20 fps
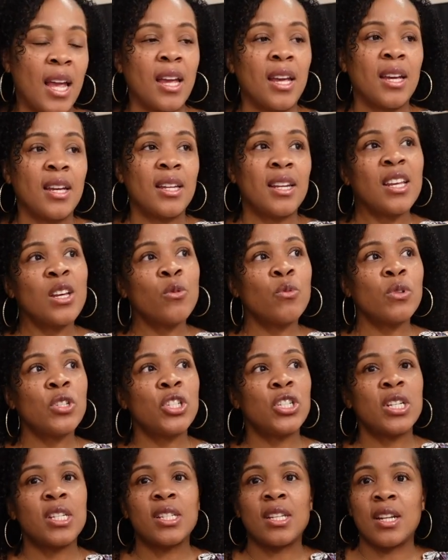and it was
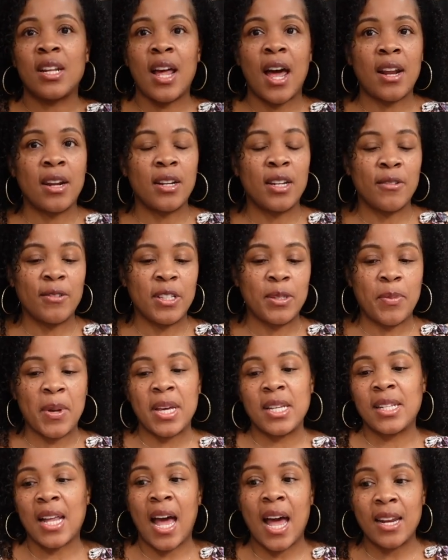just not enough
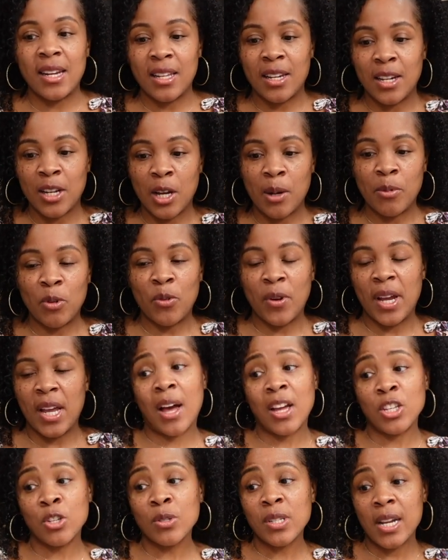space I needed to upgrade
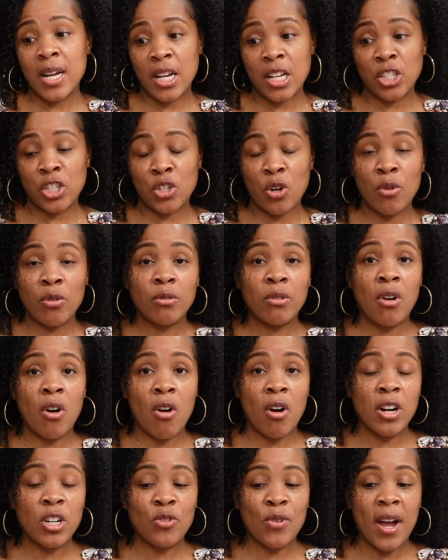I use an external
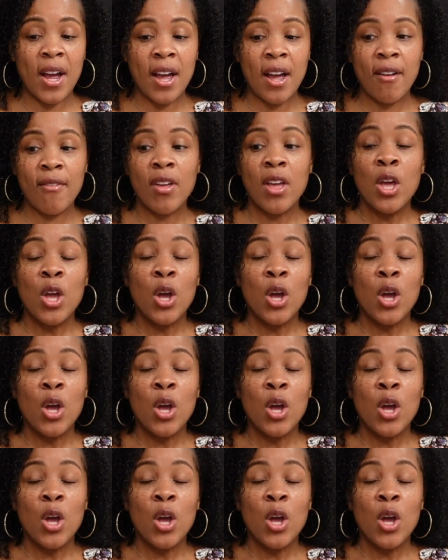hard drive